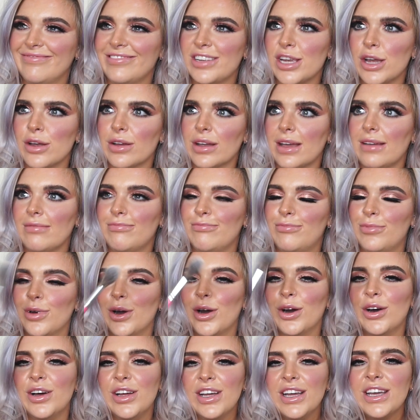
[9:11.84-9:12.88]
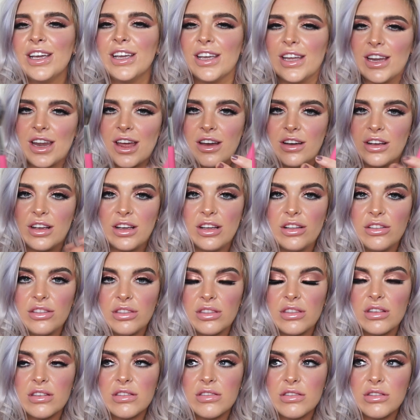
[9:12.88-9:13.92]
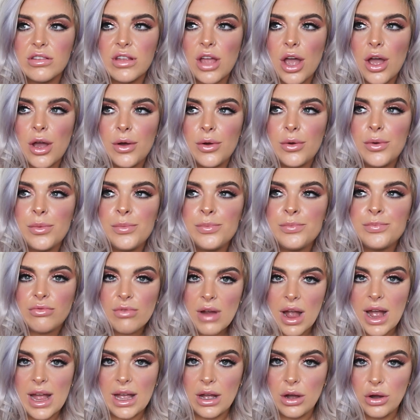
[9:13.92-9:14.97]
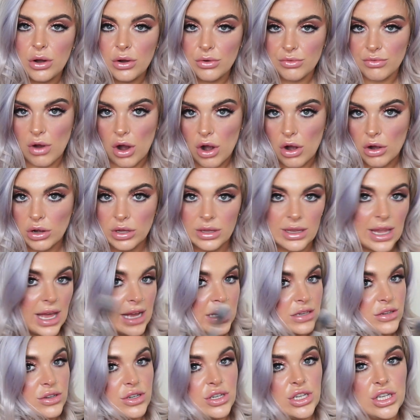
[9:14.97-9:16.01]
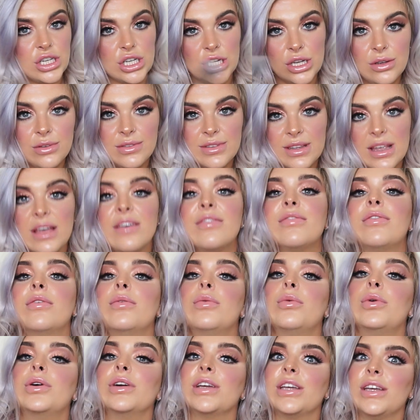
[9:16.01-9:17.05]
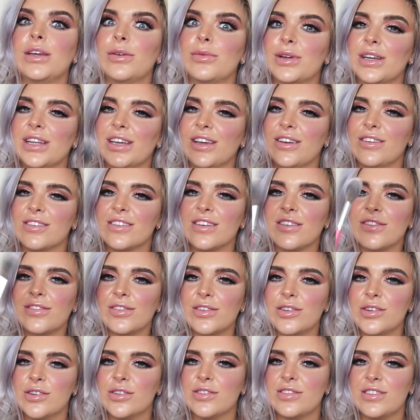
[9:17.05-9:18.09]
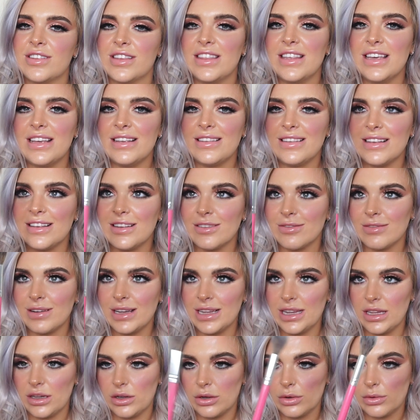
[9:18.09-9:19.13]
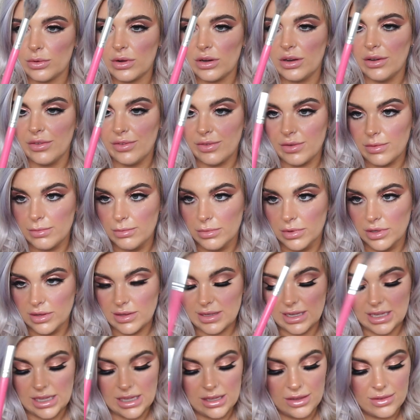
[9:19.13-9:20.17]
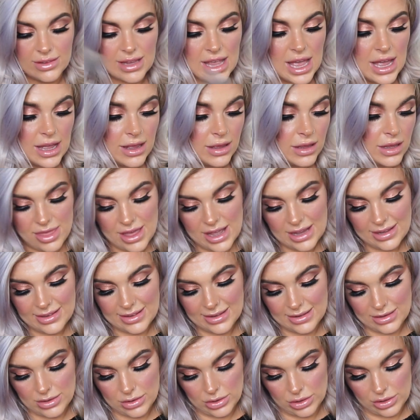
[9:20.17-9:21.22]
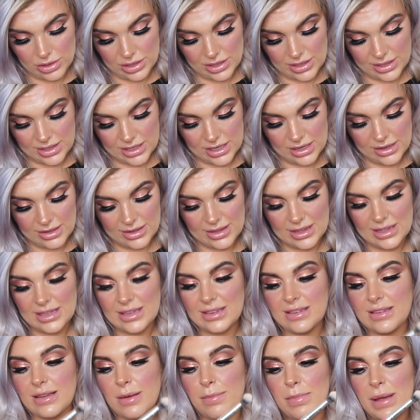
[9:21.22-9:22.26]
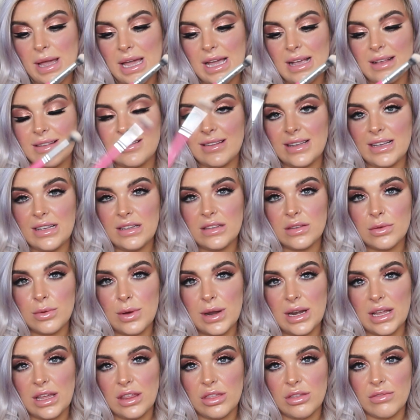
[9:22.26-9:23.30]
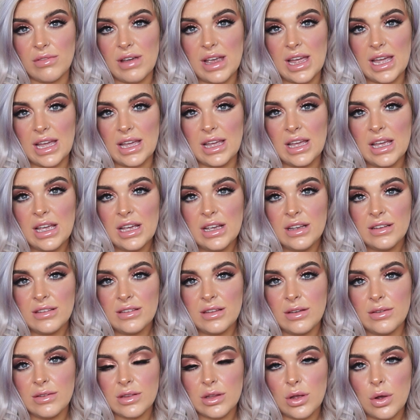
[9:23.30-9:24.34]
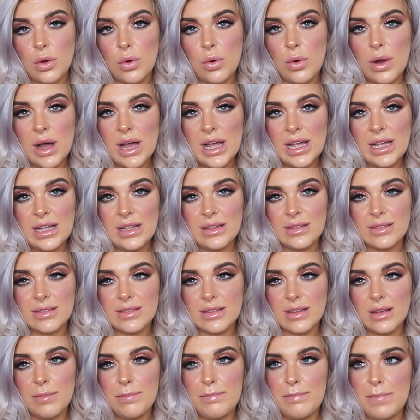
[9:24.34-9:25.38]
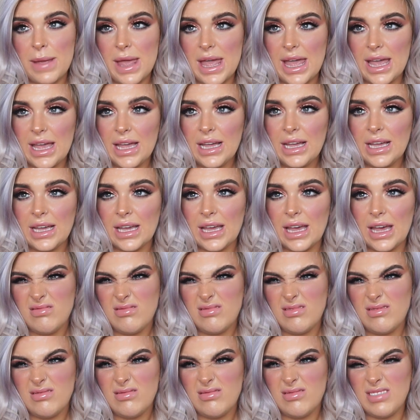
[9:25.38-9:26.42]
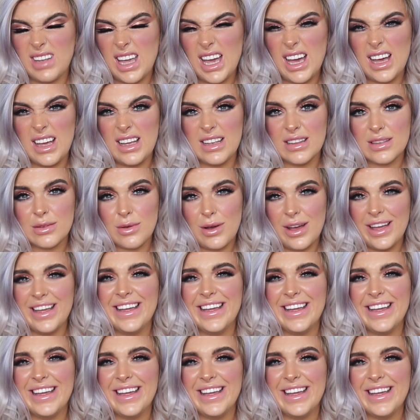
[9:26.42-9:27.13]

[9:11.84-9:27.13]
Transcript: Joking, but you know, there's no right or wrong, like just use it for what you want to use it for. So this is a really good one for multi-using. This is gorgeous too. So this is a PC23, so it's quite big. Yeah, it's